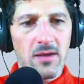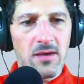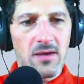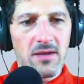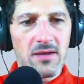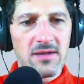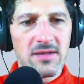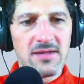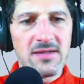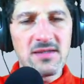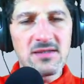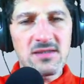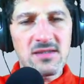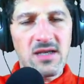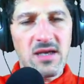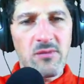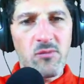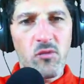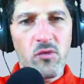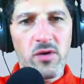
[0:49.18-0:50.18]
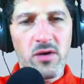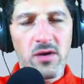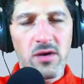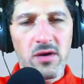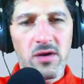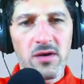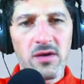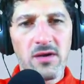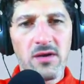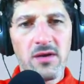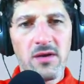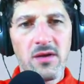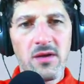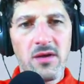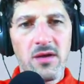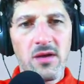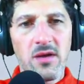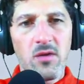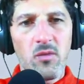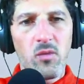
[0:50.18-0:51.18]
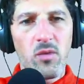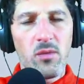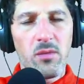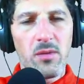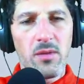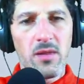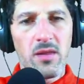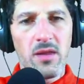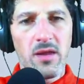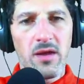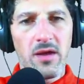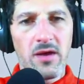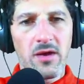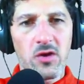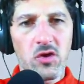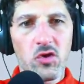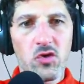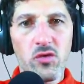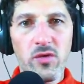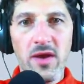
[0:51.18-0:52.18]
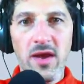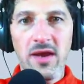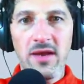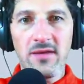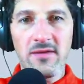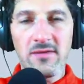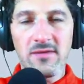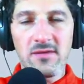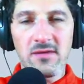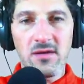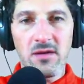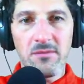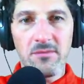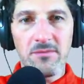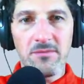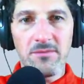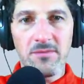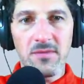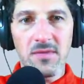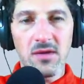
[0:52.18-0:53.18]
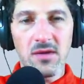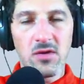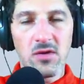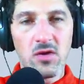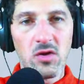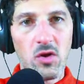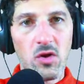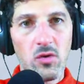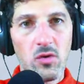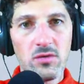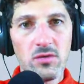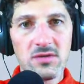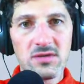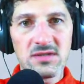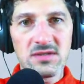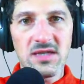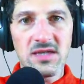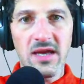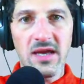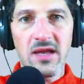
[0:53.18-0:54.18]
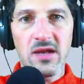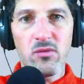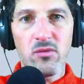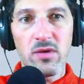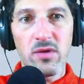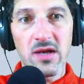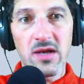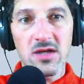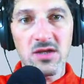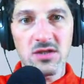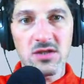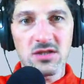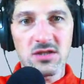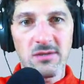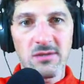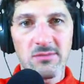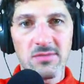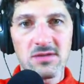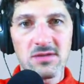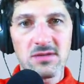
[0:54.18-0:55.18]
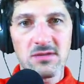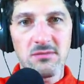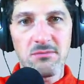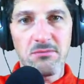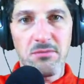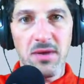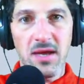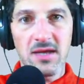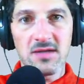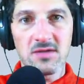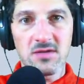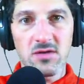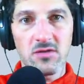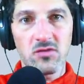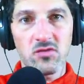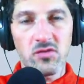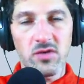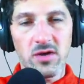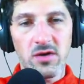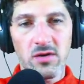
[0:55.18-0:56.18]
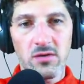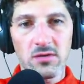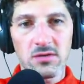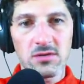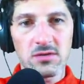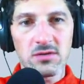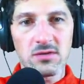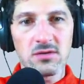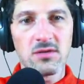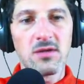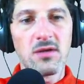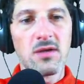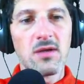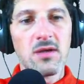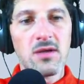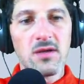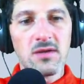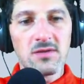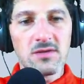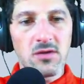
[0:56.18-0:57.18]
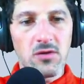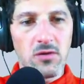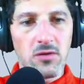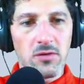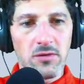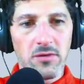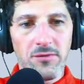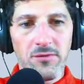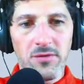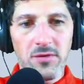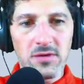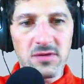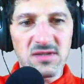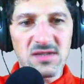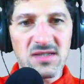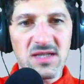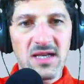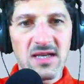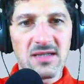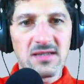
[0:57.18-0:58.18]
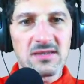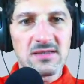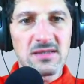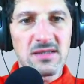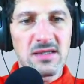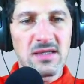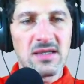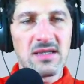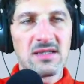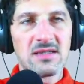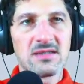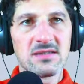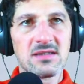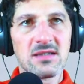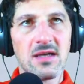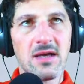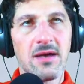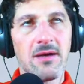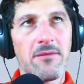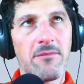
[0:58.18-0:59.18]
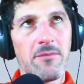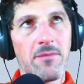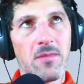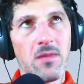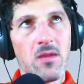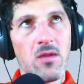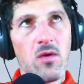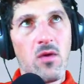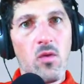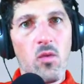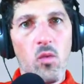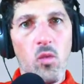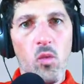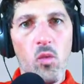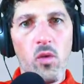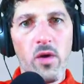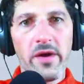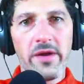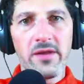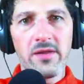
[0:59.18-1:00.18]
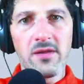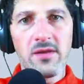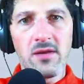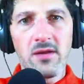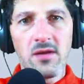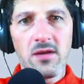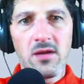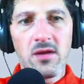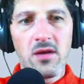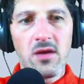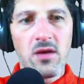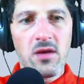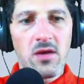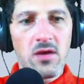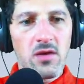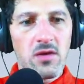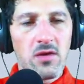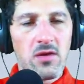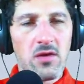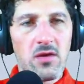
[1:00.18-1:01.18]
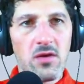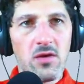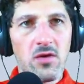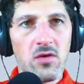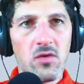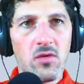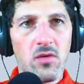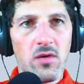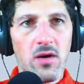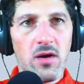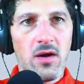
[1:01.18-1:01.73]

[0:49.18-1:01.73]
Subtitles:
This time we will create some nodes and relationships based on triggers. So the first case is when you